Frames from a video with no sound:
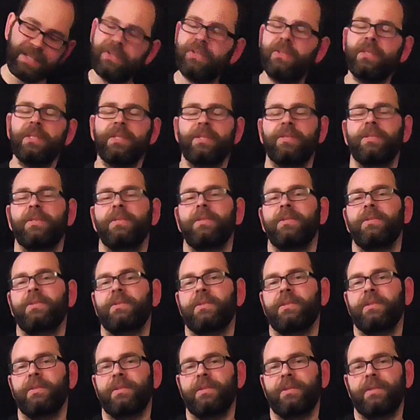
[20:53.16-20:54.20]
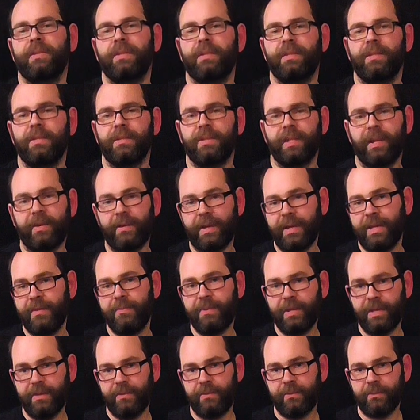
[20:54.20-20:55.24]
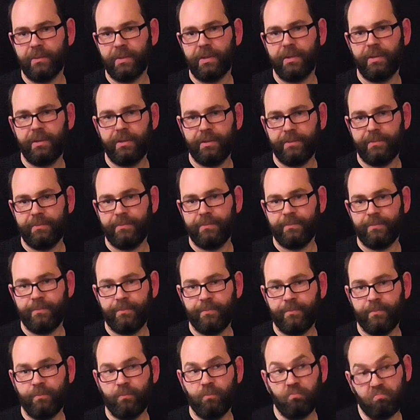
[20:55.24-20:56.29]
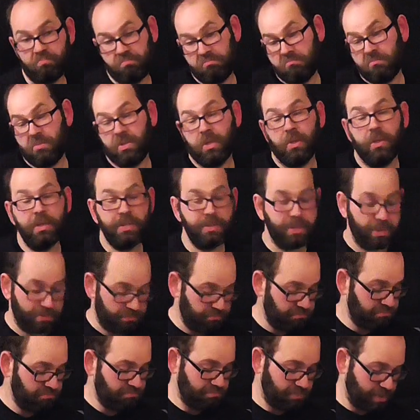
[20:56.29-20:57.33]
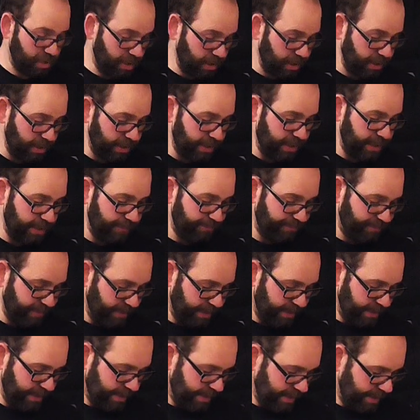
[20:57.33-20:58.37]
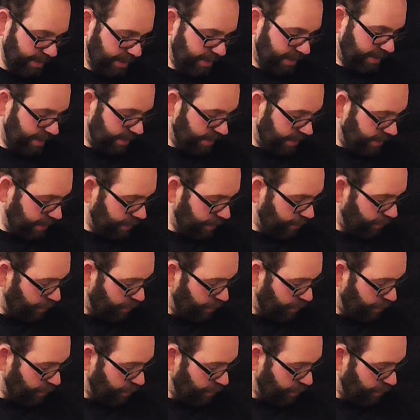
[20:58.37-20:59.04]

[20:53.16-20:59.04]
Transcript: 6s is now AP 3. It's nice. I like it. It's